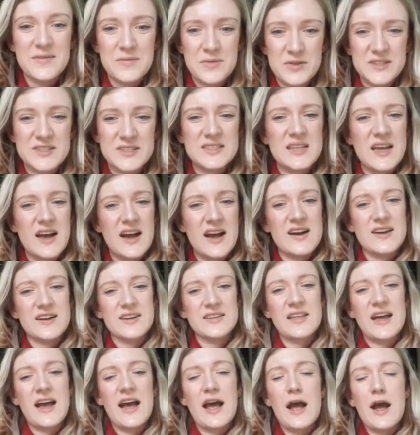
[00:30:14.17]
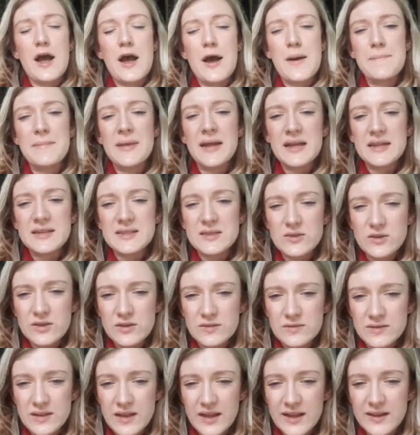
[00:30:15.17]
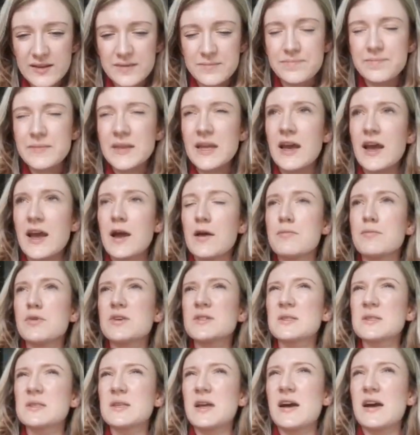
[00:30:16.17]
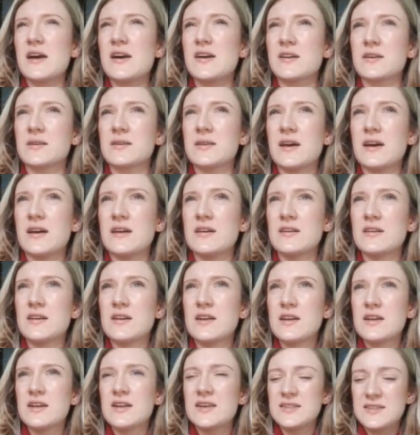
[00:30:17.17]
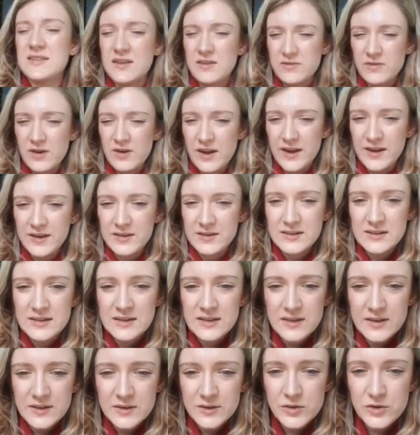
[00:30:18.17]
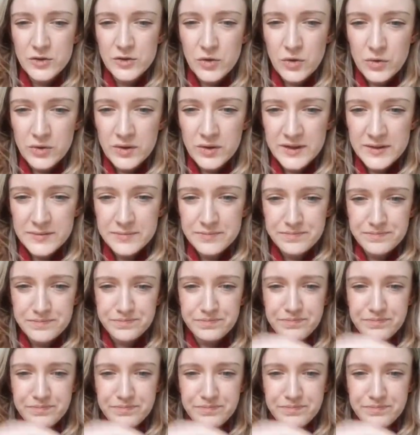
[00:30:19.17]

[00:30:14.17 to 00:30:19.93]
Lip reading: Mostarda. It's sort of like, yeah, mostarda. Is that right? You call it?